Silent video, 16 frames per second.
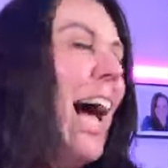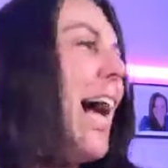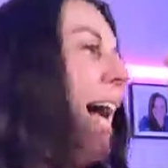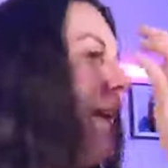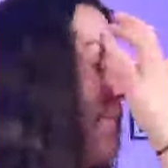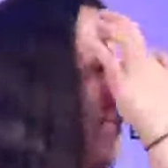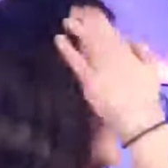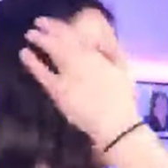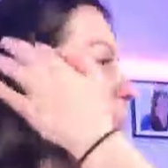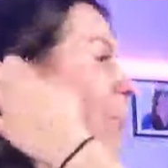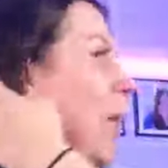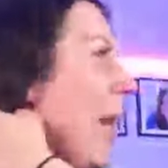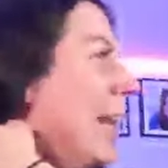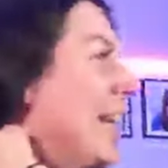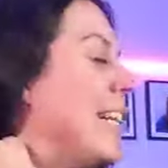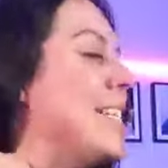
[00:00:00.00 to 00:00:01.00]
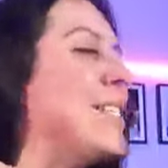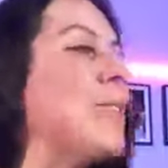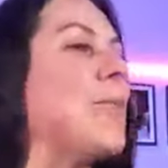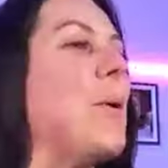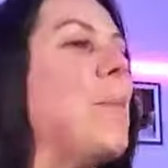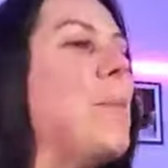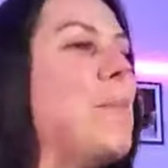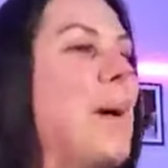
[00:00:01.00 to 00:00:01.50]
Um, so wanted to
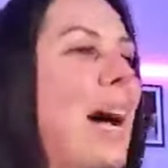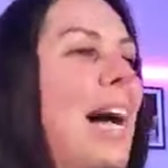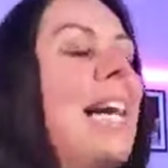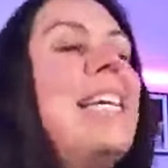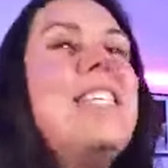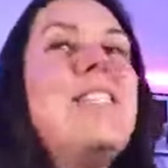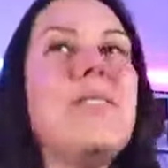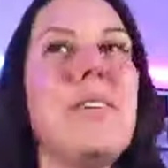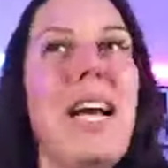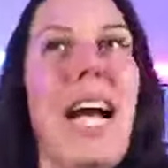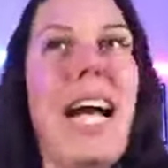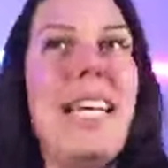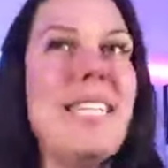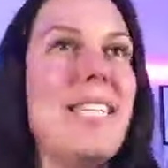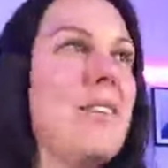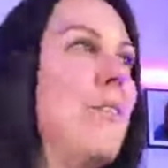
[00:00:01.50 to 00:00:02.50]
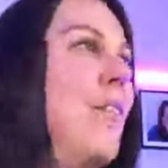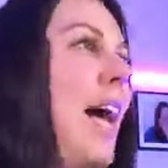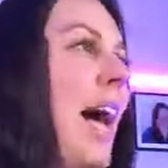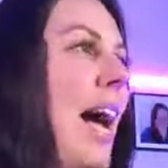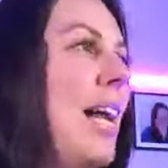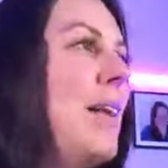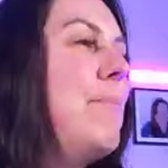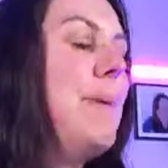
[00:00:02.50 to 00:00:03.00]
remind you guys of
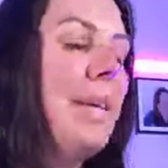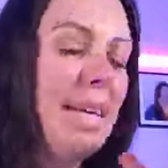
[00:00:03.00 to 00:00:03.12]
that